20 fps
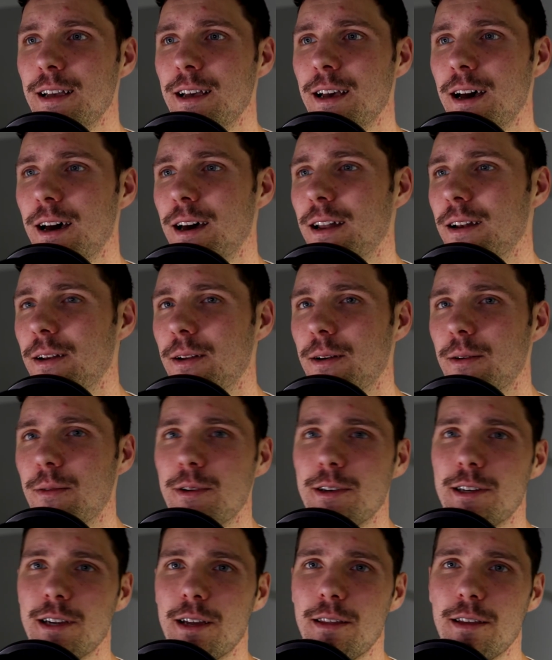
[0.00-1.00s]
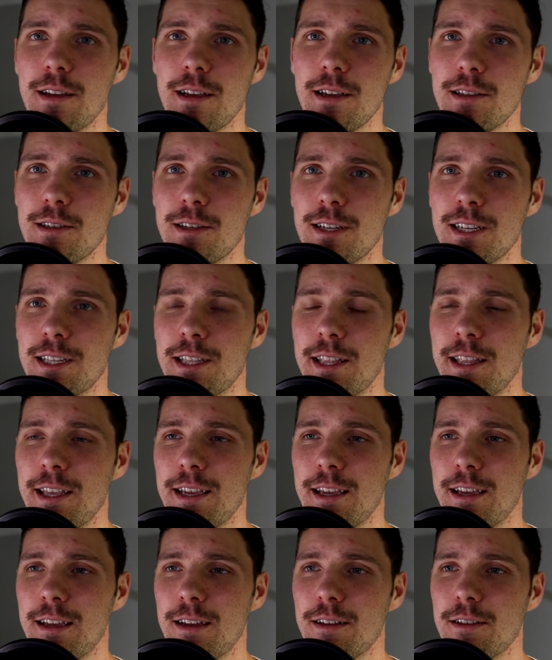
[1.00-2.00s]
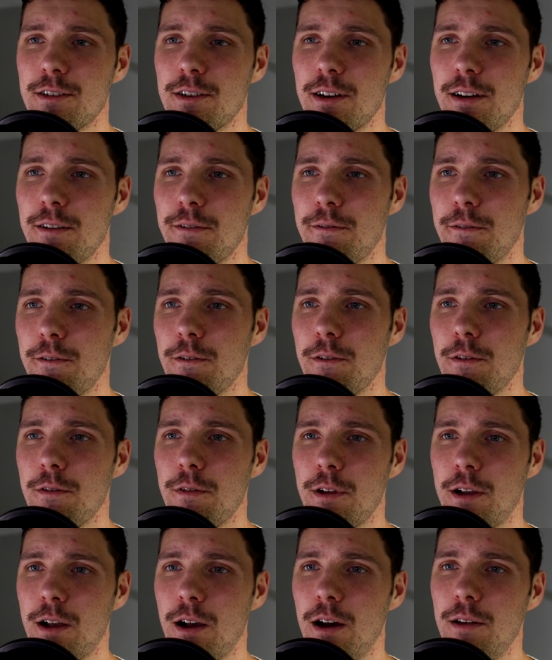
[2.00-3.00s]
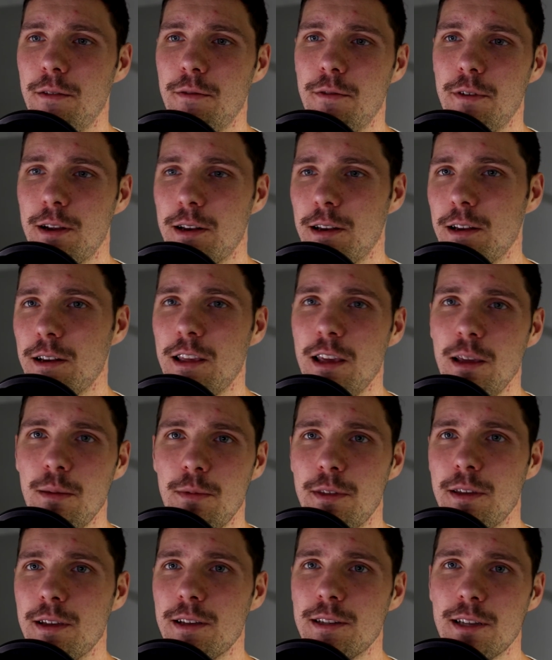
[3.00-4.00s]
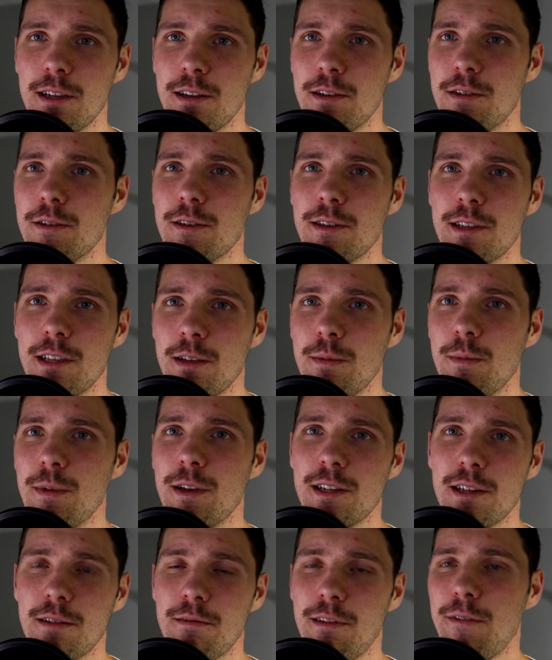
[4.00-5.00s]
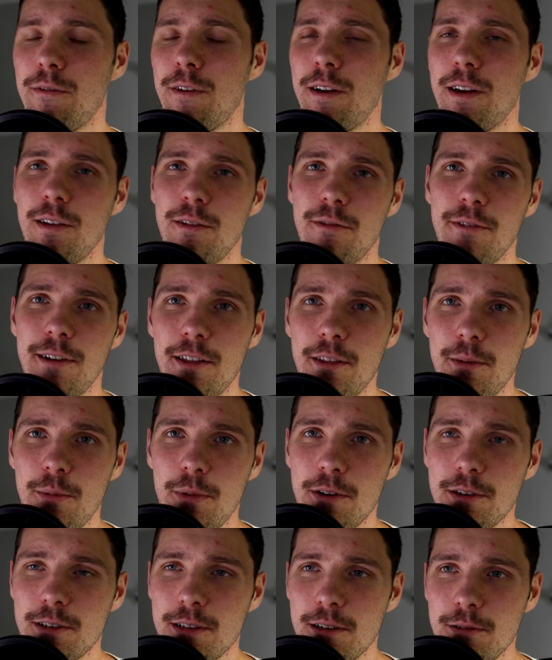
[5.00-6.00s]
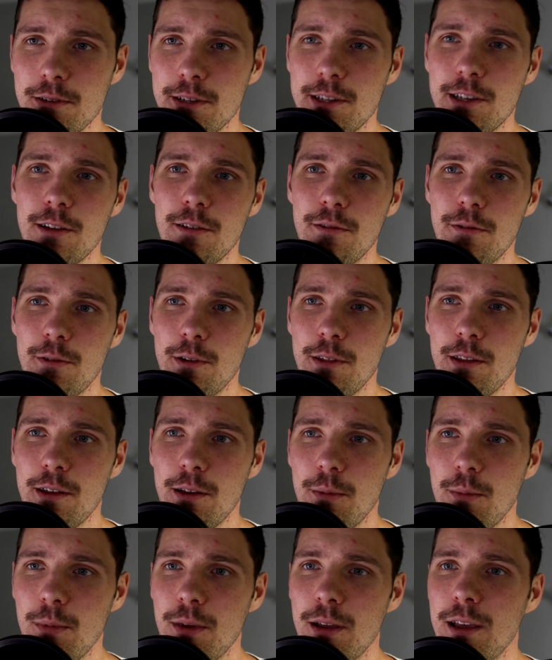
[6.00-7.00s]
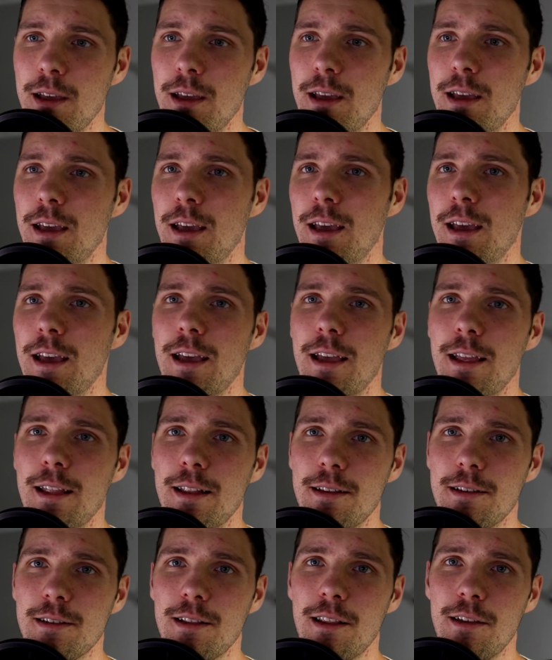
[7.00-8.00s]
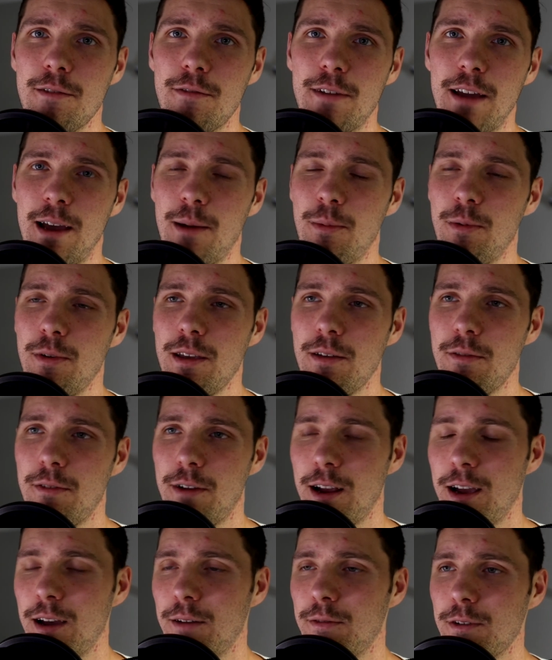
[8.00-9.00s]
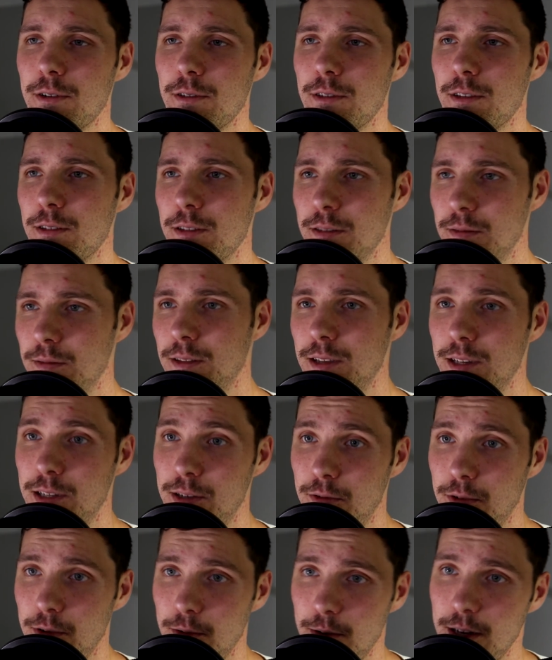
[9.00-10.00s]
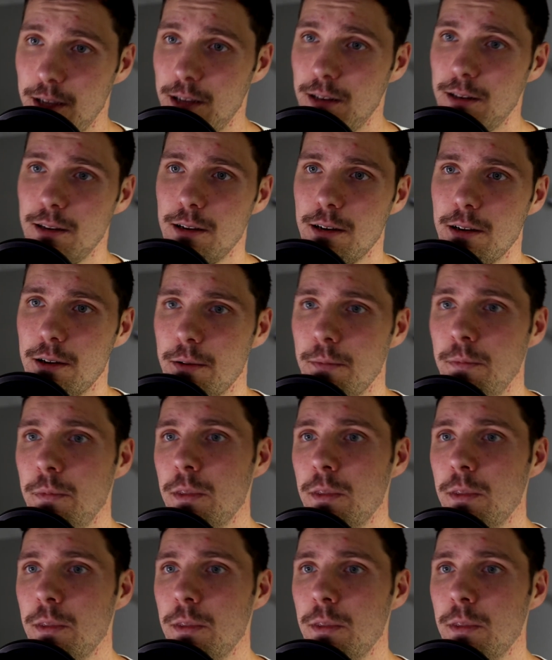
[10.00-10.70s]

I don't know, which I think is just like trying to further the conflict and keep things interesting, because if they finally found the person who was good for them and lived happily ever after, then the story would end, you know?